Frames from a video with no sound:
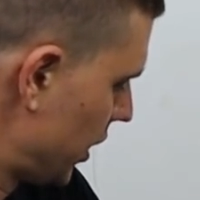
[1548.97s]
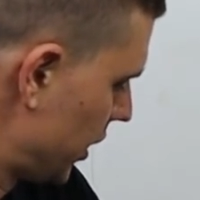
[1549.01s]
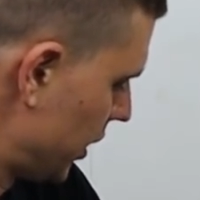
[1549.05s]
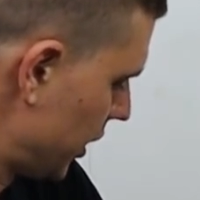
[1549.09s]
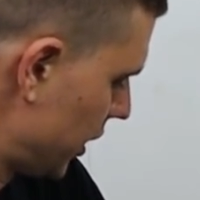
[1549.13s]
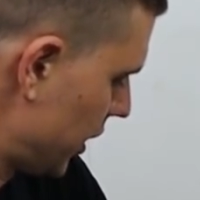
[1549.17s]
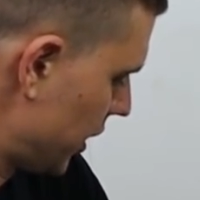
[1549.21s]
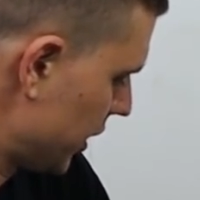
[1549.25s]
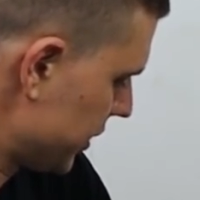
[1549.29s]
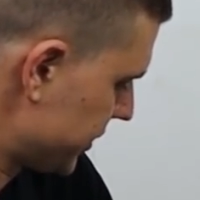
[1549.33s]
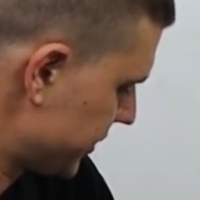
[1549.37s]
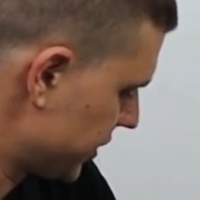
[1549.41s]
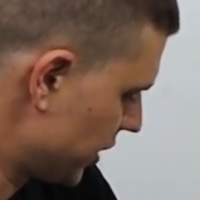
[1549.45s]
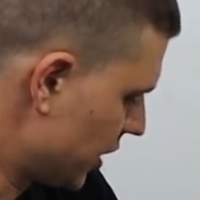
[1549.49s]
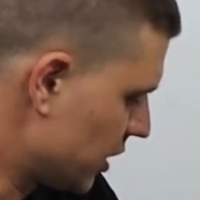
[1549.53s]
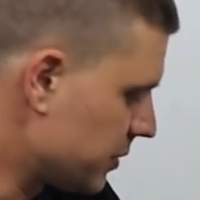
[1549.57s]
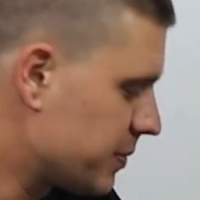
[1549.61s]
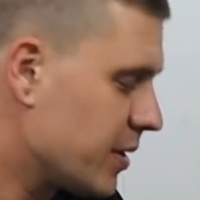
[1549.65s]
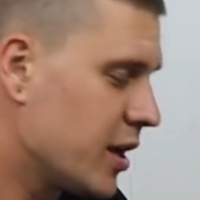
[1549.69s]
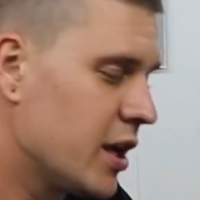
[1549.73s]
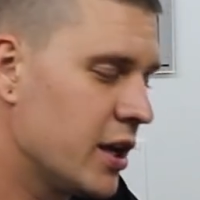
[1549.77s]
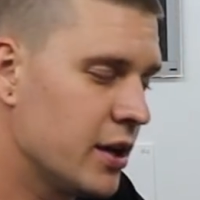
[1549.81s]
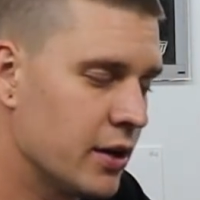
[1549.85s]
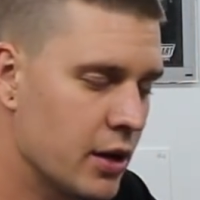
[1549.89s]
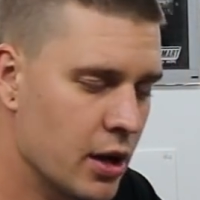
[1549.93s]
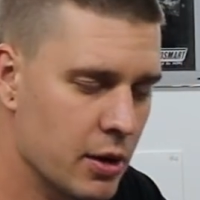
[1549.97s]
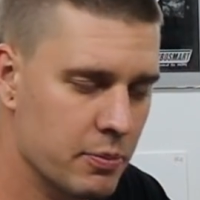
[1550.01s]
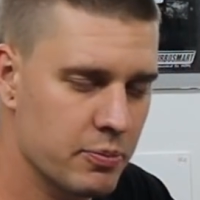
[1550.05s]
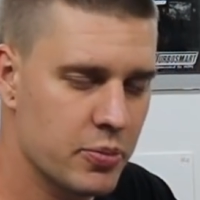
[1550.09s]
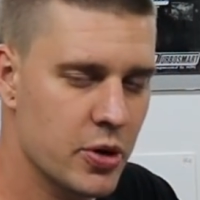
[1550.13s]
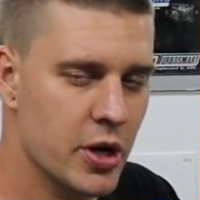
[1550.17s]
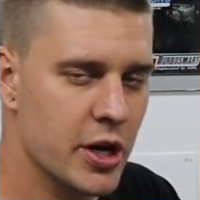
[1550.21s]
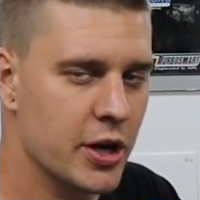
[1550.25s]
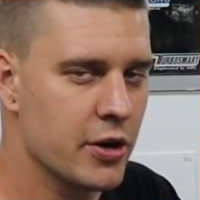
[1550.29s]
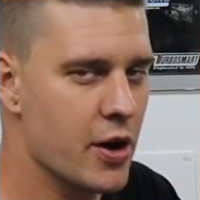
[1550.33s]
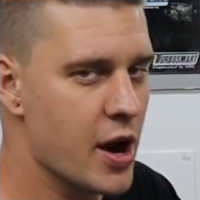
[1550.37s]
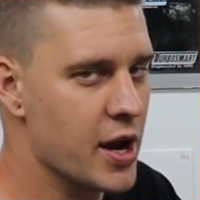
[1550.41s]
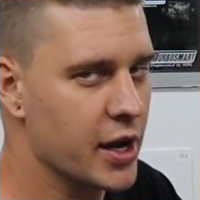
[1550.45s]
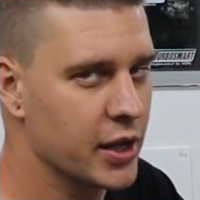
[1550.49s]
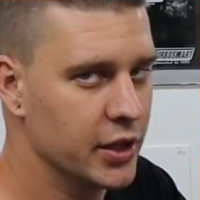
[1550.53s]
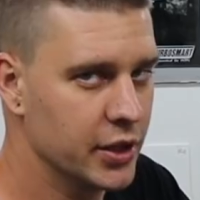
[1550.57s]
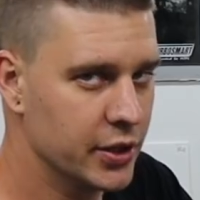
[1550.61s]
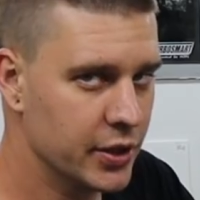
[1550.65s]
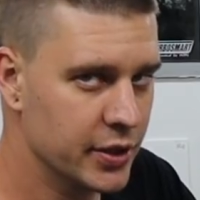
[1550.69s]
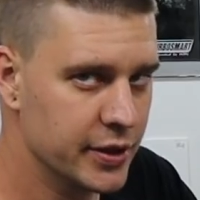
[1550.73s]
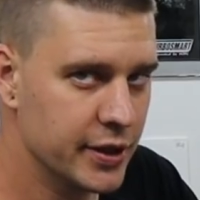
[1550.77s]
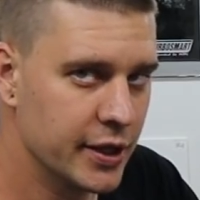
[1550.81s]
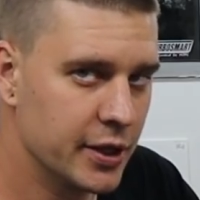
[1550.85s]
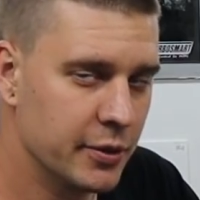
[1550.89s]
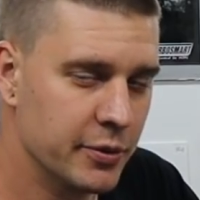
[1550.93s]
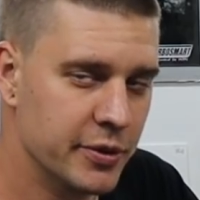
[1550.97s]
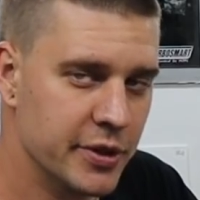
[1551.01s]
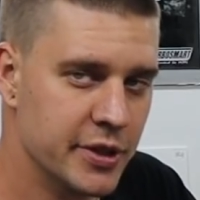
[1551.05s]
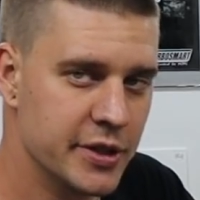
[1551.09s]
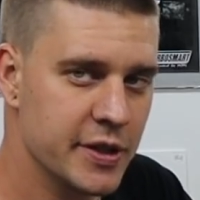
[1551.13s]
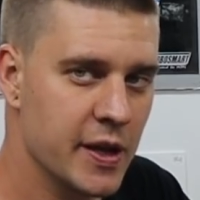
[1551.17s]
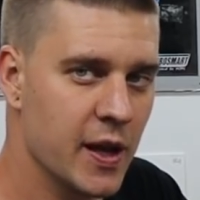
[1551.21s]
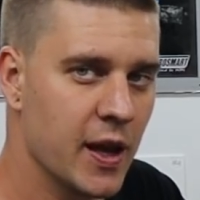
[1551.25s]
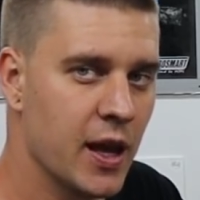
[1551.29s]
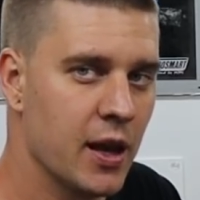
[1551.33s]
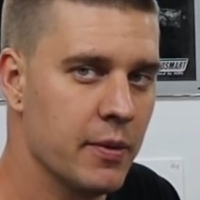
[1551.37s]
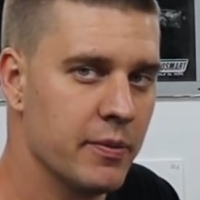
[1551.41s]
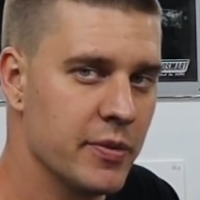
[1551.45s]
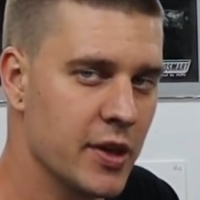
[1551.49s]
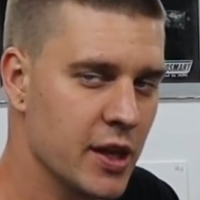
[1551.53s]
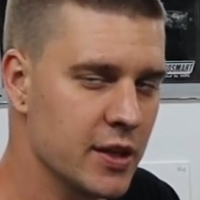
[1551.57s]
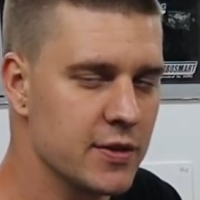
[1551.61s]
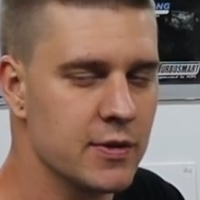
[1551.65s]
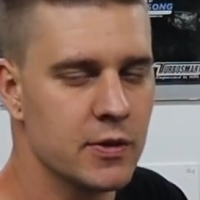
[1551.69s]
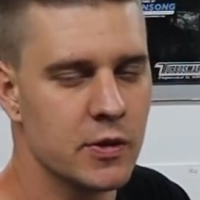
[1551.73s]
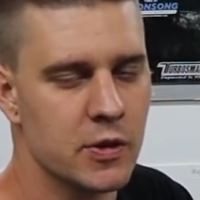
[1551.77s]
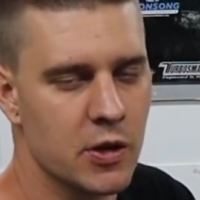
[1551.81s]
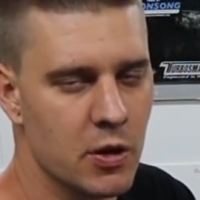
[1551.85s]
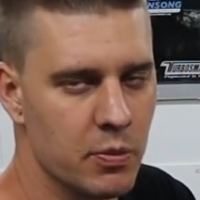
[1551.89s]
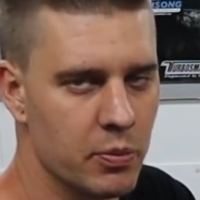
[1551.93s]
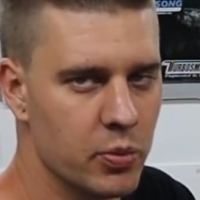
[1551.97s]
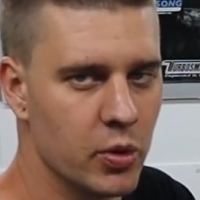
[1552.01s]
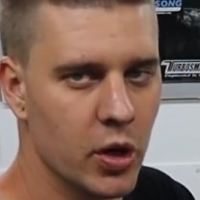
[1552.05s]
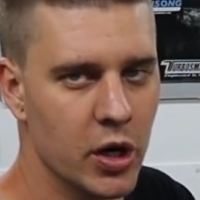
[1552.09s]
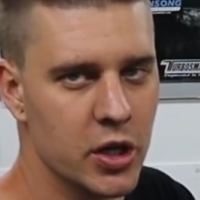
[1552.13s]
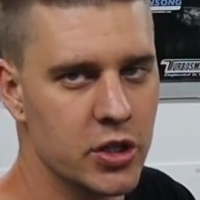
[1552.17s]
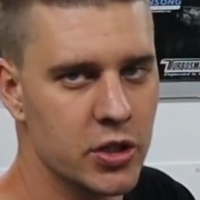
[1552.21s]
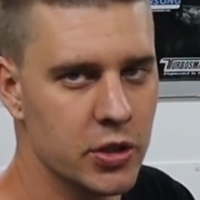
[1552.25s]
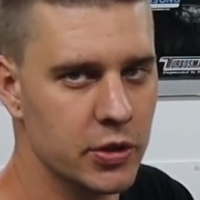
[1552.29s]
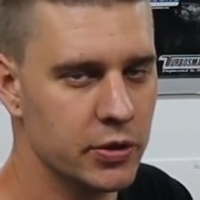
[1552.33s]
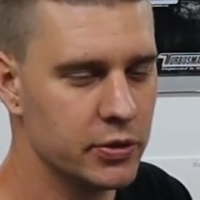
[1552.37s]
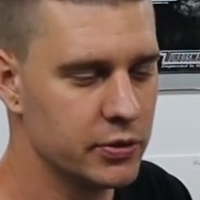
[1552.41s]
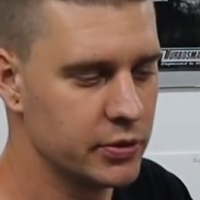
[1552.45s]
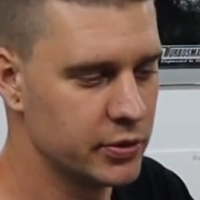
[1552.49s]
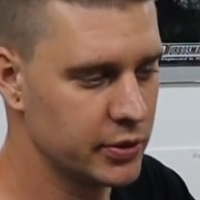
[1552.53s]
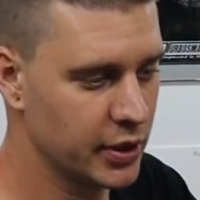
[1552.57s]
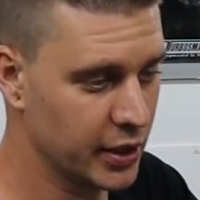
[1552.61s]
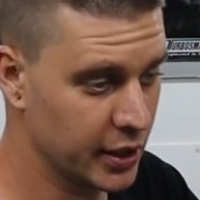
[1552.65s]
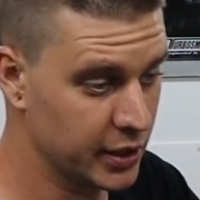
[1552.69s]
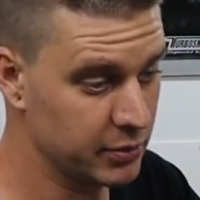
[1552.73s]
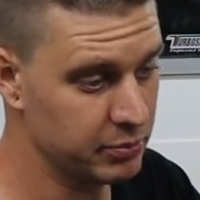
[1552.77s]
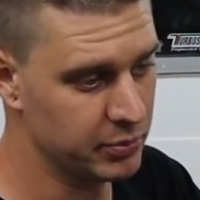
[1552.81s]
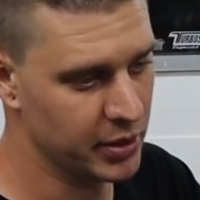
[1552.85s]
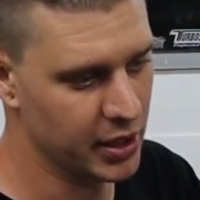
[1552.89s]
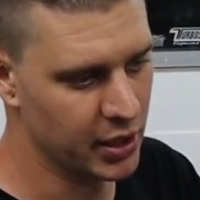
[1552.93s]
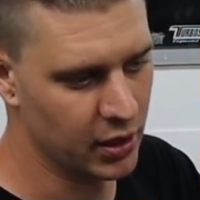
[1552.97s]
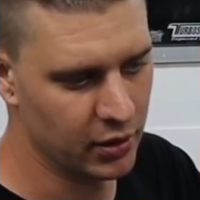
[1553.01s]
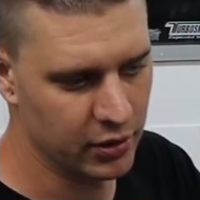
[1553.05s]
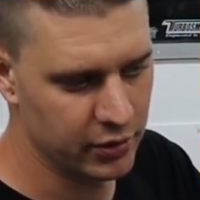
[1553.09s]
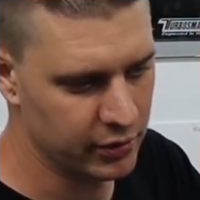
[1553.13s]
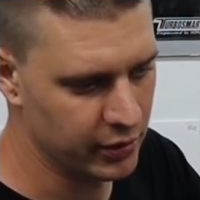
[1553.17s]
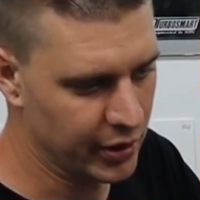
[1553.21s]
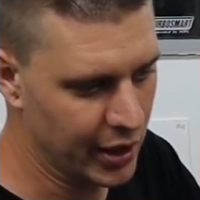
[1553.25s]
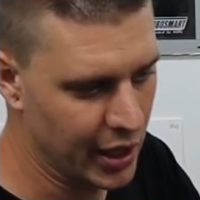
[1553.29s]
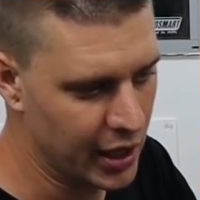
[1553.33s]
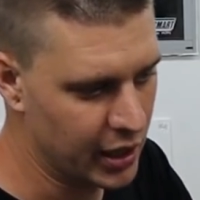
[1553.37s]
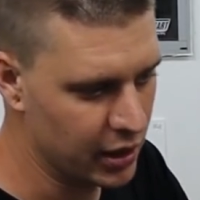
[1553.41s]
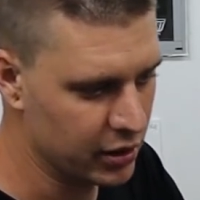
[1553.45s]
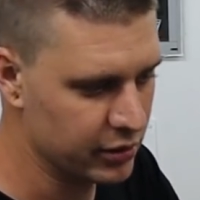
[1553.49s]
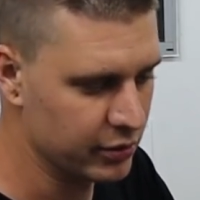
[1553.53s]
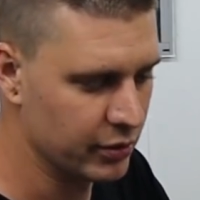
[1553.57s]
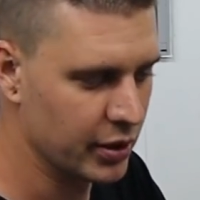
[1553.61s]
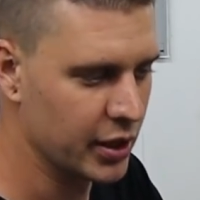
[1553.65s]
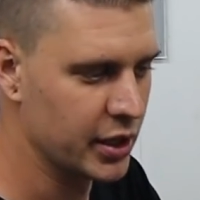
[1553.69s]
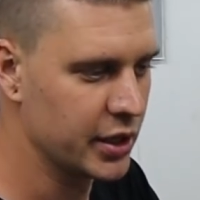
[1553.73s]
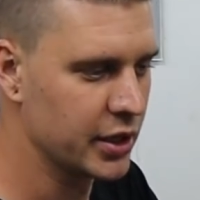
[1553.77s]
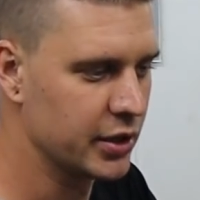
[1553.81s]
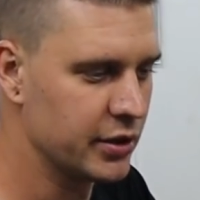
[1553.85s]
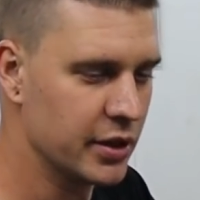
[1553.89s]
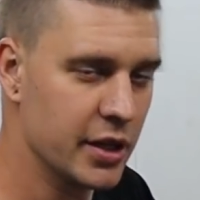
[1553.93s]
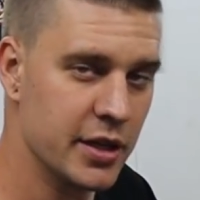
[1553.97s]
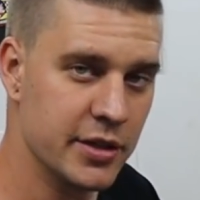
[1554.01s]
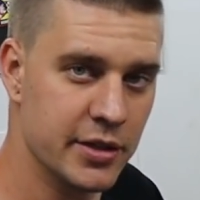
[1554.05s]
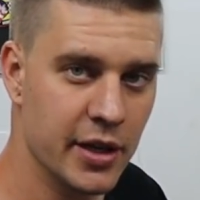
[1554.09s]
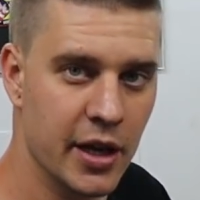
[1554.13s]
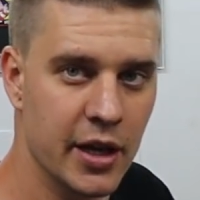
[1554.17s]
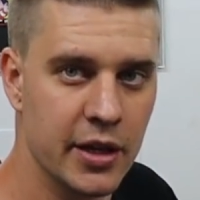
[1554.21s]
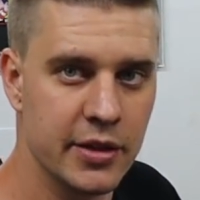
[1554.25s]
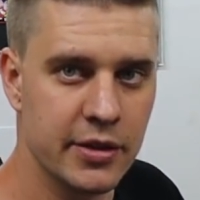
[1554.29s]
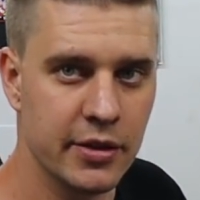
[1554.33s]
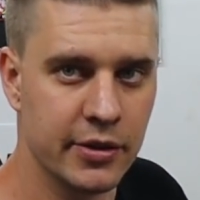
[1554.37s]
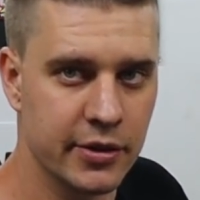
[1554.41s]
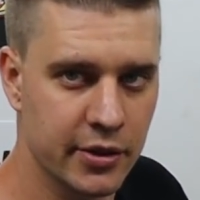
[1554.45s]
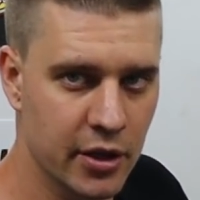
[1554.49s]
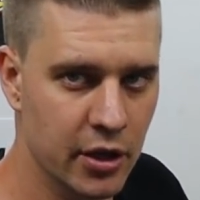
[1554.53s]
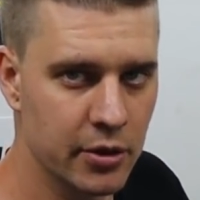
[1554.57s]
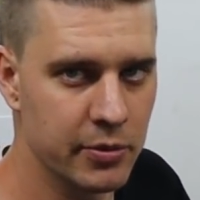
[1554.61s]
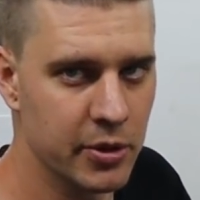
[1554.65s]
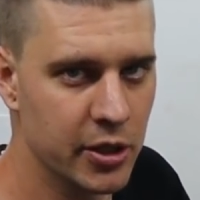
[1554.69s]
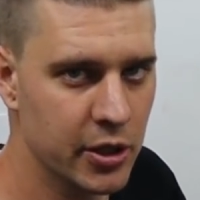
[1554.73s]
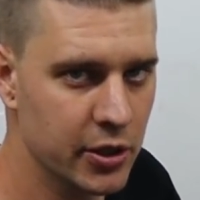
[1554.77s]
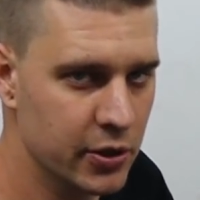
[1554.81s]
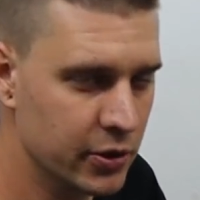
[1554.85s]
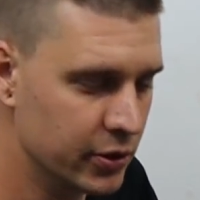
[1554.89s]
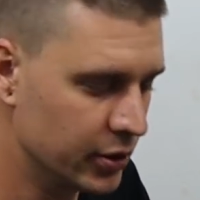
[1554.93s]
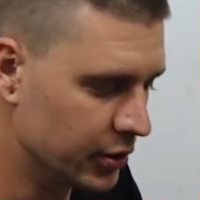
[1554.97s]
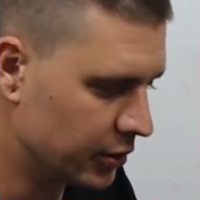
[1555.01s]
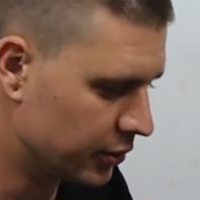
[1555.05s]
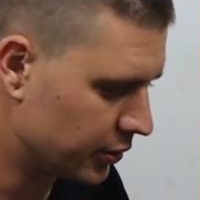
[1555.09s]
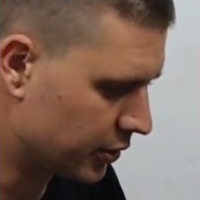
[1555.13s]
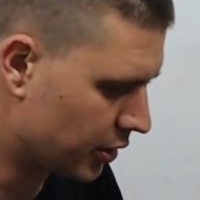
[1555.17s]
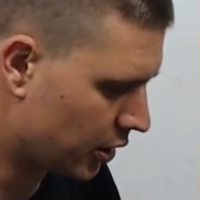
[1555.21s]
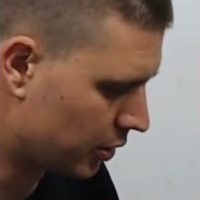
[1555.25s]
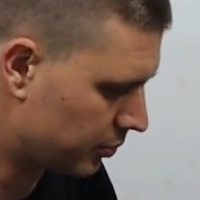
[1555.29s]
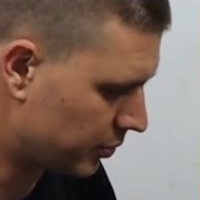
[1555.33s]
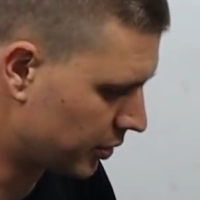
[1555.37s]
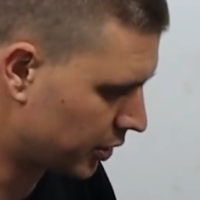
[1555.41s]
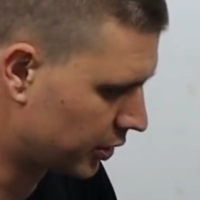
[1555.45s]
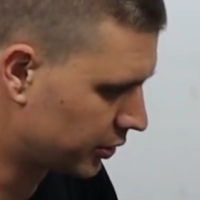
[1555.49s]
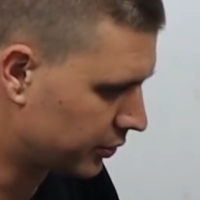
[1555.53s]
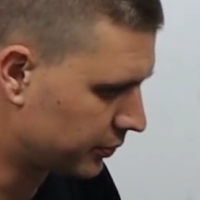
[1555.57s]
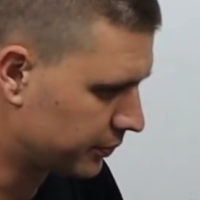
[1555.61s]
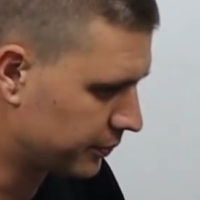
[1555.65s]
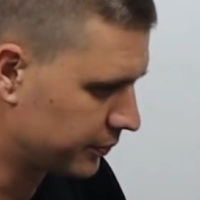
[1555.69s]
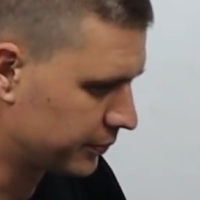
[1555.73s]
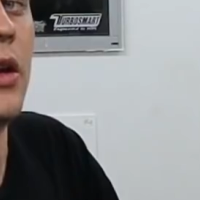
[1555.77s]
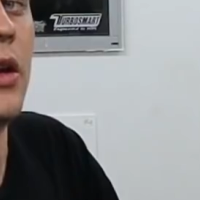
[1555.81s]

Uh, so it'll be a pretty cranky little thing with this cam, that sort of compression, and being three eighty-three and these heads, it's going to be a good little combo.